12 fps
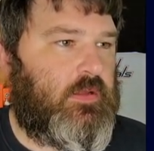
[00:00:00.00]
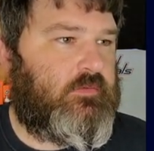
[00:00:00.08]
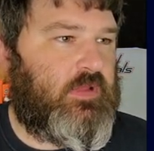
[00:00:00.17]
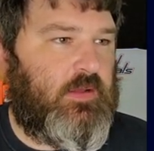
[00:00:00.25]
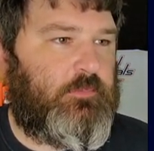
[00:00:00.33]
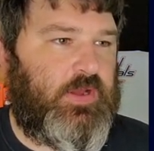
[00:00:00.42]

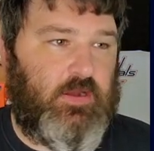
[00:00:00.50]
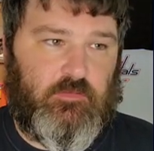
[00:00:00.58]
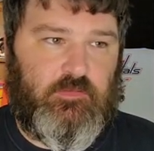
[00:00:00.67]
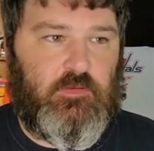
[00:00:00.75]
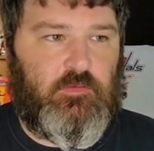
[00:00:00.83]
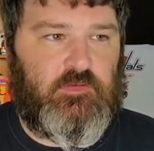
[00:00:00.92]
Tom
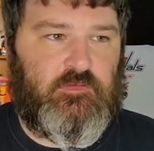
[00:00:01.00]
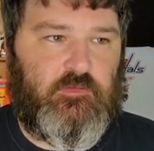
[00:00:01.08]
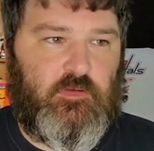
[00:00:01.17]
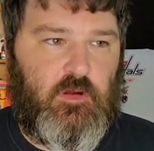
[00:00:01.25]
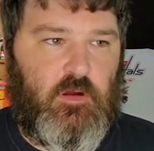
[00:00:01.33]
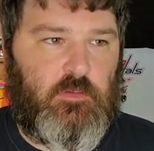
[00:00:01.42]
Paris increases
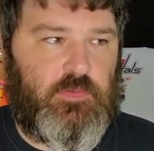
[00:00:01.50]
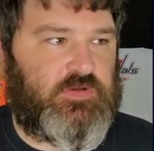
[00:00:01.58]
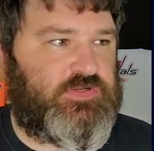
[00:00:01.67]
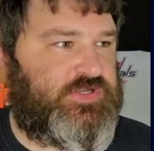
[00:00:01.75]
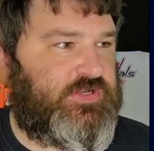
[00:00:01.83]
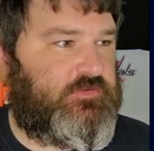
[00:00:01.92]
your armor,
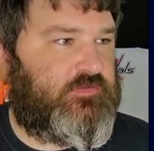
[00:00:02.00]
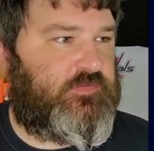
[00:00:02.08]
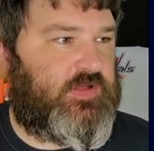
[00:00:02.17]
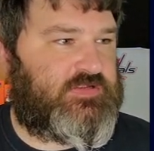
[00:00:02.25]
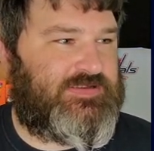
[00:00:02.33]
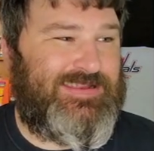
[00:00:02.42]
shield
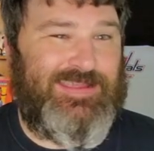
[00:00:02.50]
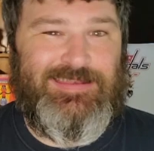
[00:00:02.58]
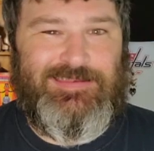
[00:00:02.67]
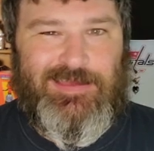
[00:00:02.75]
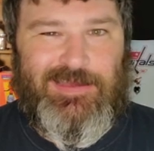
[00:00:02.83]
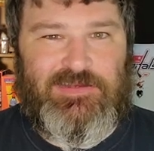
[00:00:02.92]
deflection,
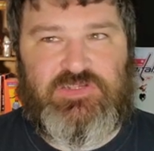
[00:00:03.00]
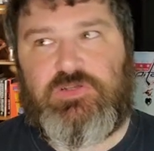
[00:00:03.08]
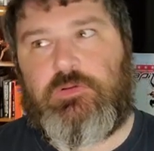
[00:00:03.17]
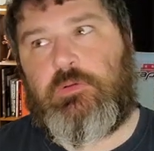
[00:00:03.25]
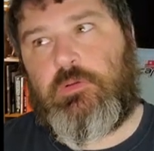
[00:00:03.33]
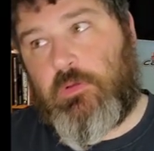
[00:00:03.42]
and dodge.
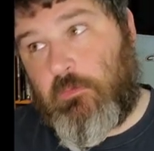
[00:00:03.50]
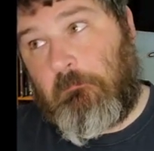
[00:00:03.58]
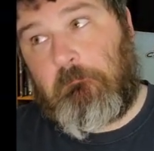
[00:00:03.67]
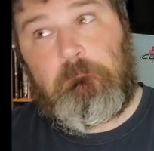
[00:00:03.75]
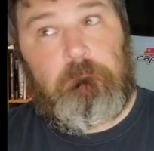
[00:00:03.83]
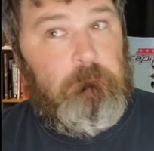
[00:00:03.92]

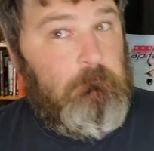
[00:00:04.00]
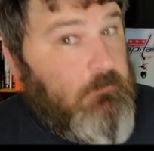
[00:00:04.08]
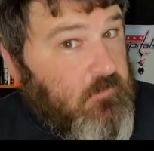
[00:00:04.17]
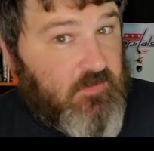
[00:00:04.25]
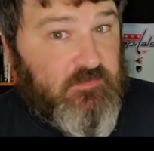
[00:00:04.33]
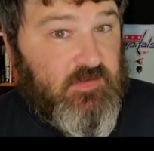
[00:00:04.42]

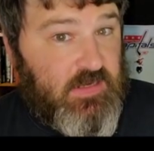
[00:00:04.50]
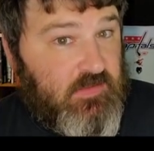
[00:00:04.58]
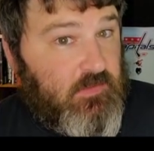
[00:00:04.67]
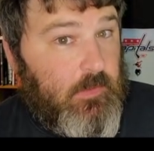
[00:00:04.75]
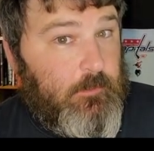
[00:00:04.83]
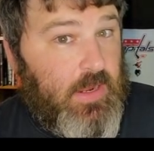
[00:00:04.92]
Doesn't say
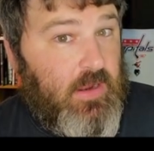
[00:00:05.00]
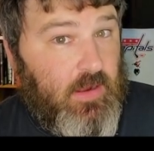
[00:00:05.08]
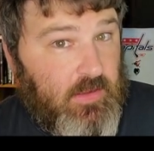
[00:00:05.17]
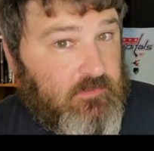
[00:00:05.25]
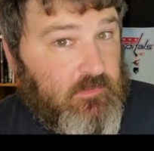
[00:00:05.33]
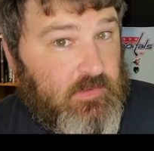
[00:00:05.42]
anything about
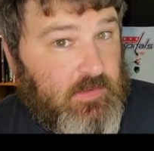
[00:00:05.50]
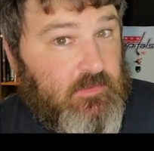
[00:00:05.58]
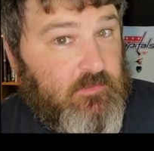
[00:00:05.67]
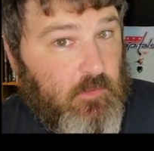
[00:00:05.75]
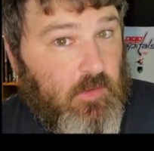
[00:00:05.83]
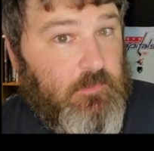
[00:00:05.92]
isolytic,
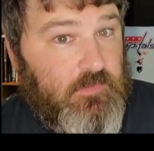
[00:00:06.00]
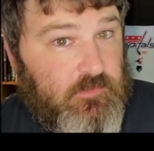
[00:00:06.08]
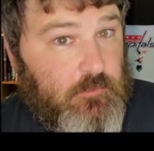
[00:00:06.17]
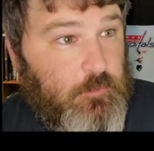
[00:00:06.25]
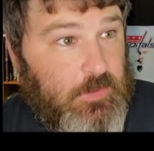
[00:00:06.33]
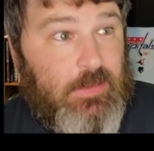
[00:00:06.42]
so I'm
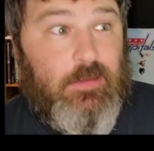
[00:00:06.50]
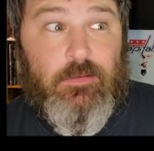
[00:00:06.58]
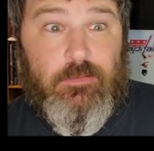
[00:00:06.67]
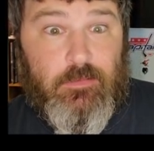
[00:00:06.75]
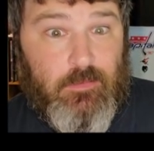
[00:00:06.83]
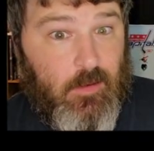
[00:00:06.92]
assuming
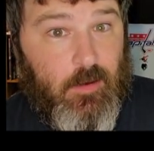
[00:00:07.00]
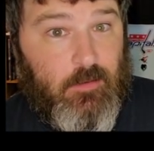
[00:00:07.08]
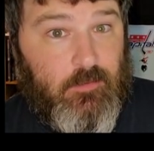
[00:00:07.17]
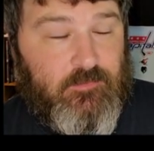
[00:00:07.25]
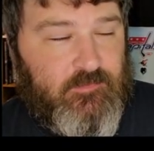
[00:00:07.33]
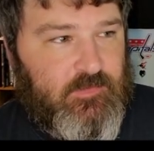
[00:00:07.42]
not
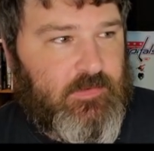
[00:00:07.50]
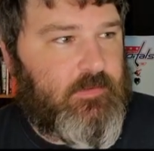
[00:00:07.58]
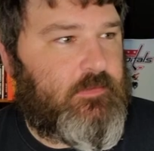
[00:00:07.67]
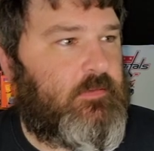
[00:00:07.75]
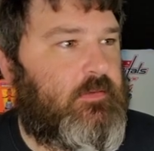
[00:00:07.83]
isolytic.